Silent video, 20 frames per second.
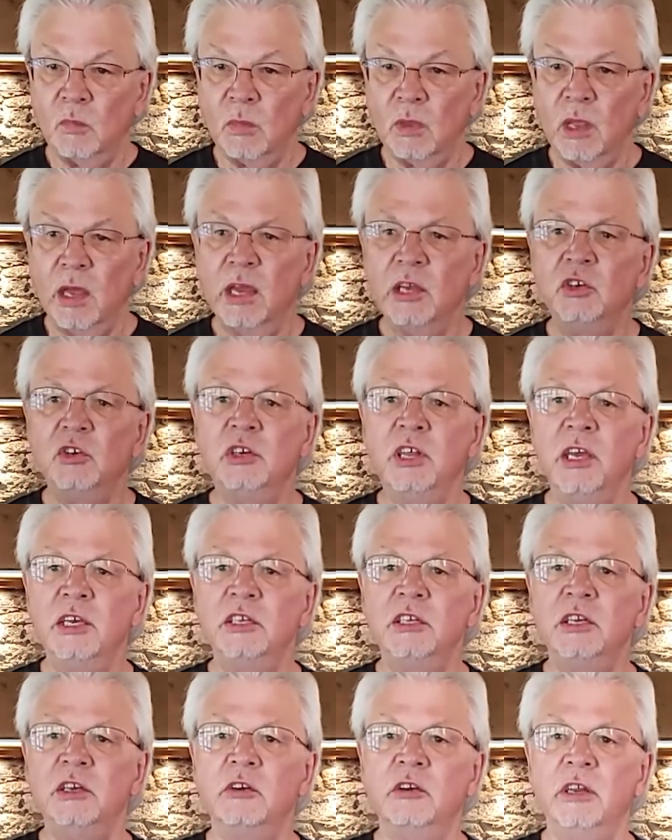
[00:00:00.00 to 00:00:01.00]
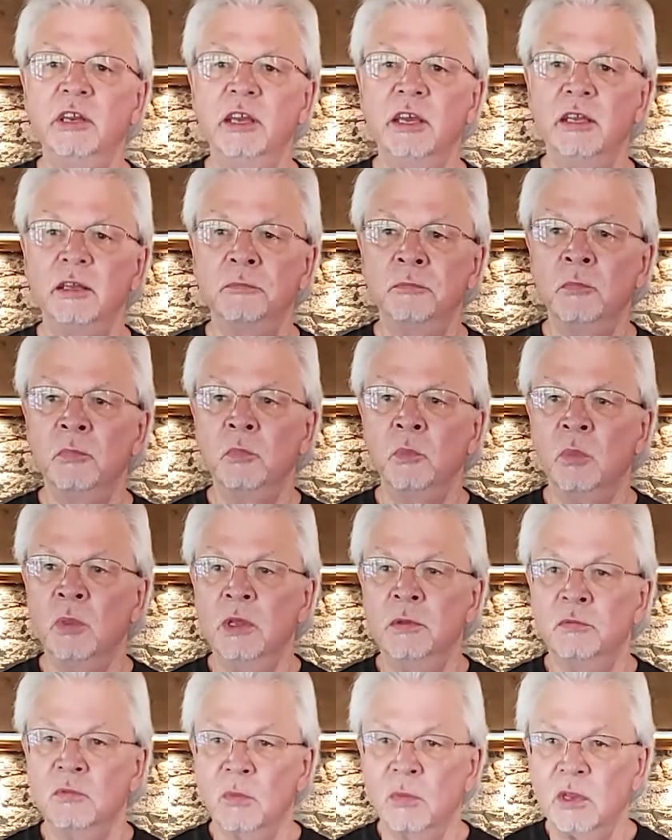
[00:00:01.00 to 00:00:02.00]
as you're tasting, you're going to
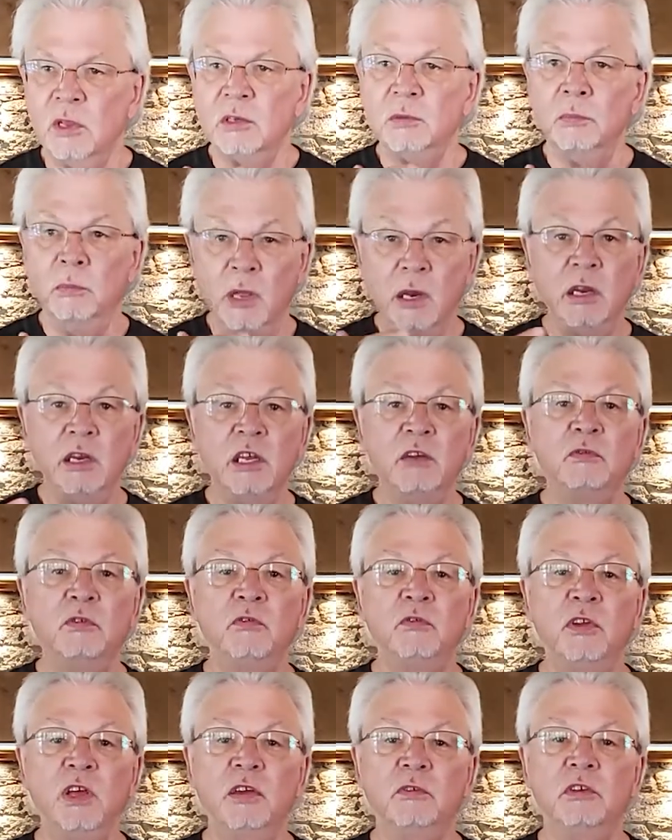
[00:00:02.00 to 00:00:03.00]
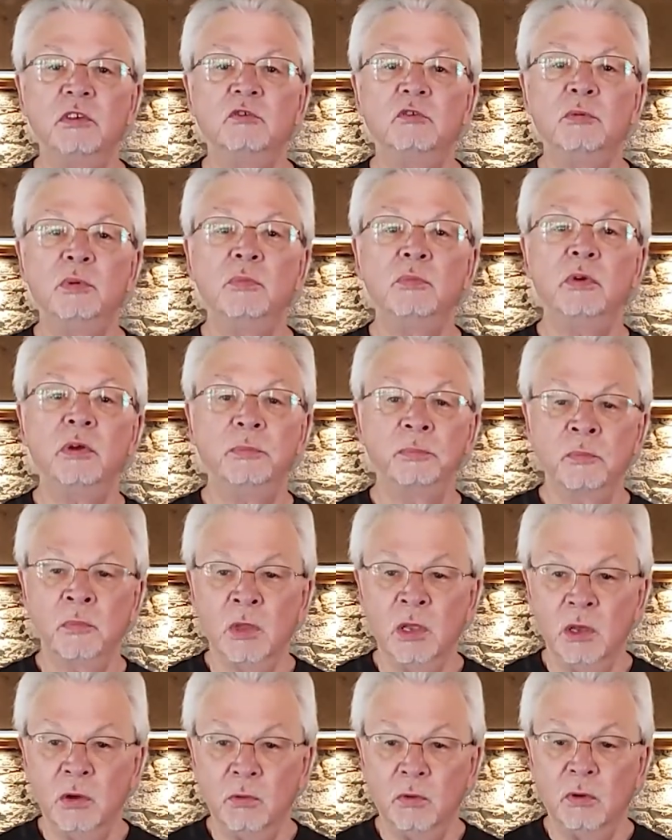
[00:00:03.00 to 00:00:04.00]
get many different flavors. Remember,
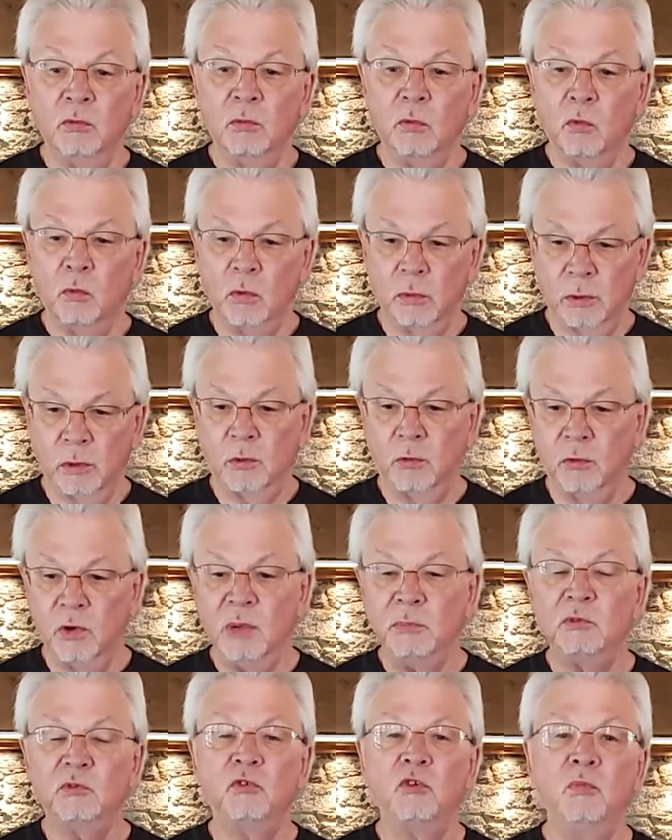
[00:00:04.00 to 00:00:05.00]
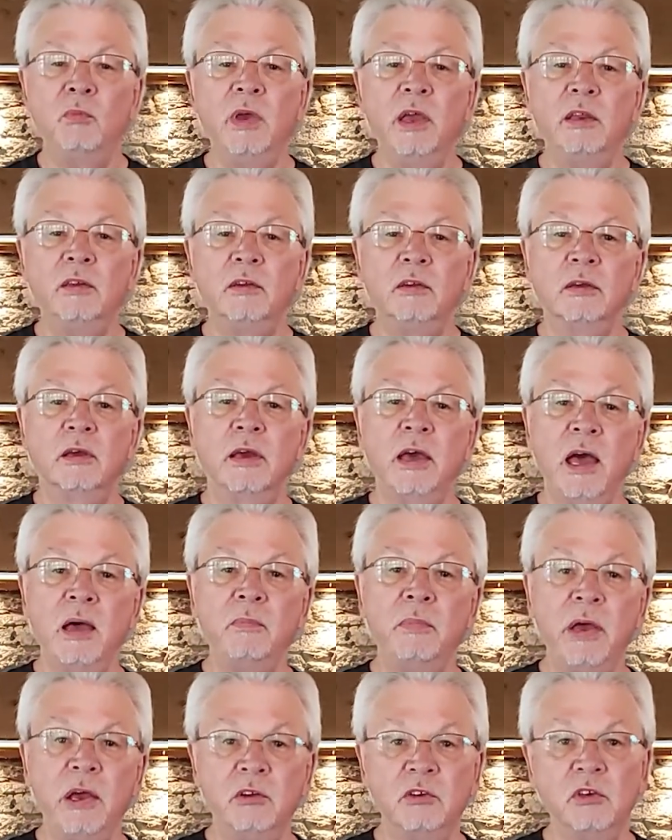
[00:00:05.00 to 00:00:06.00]
when grapes ferment,
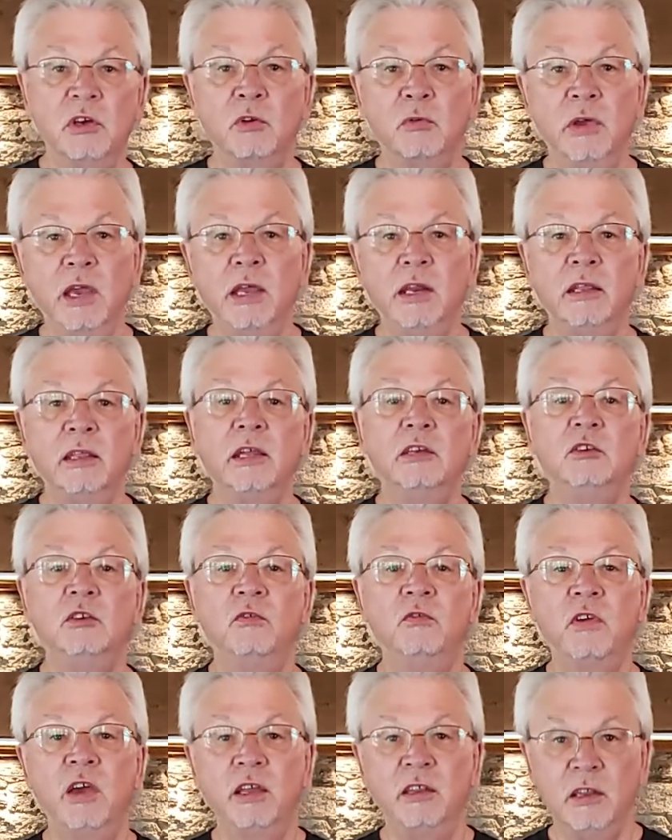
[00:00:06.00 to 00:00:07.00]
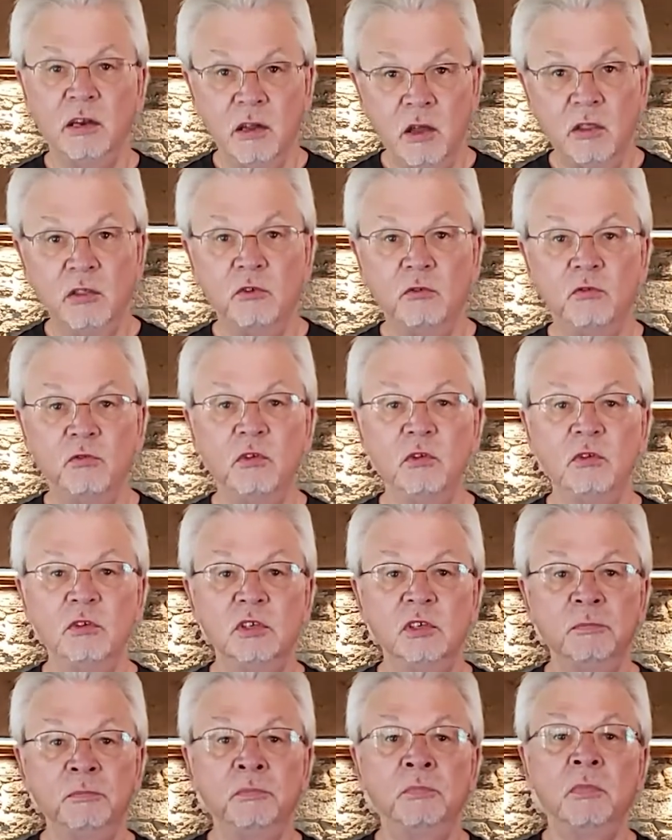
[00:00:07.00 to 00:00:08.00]
compounds are created that you find in other
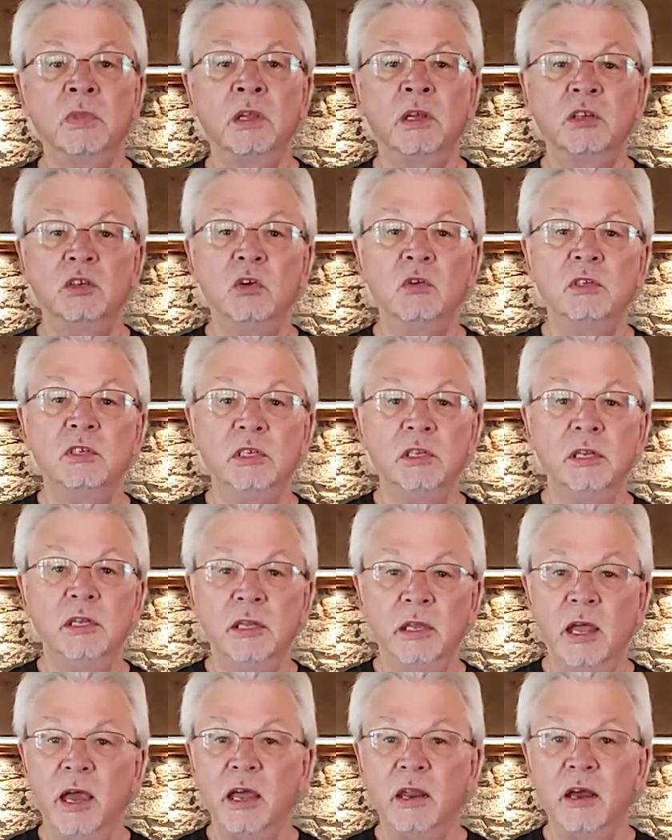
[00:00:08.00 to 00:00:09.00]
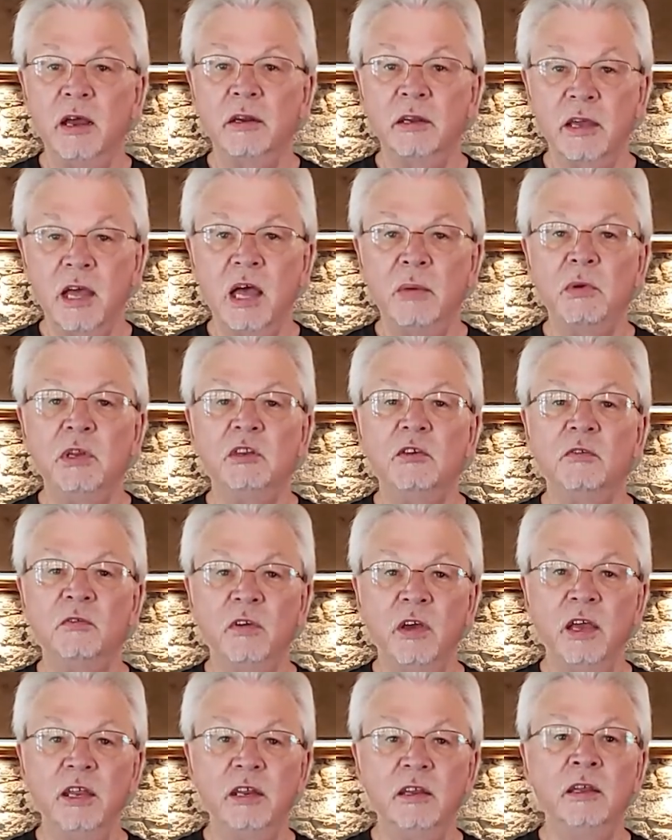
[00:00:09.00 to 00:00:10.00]
fruits, so it's not uncommon to
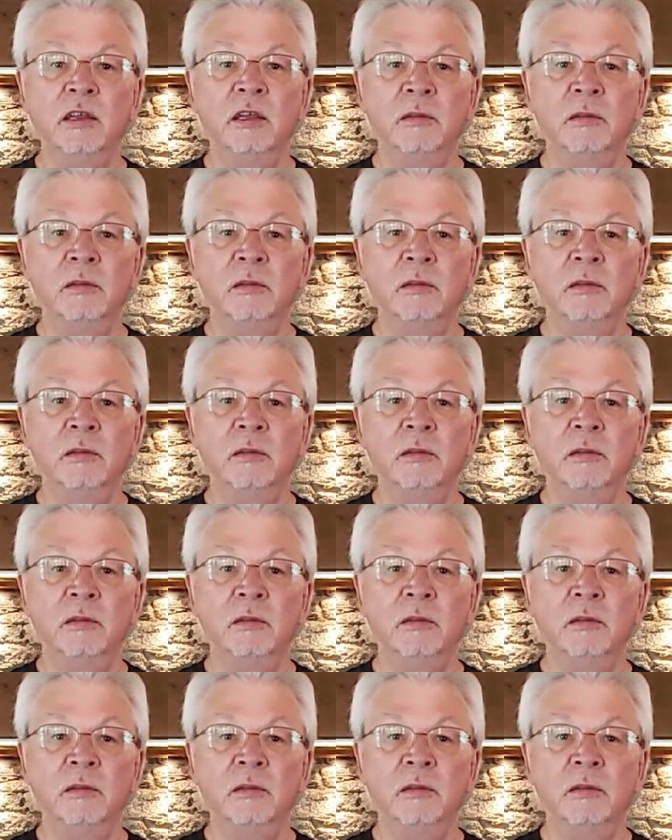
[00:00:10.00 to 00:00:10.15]
find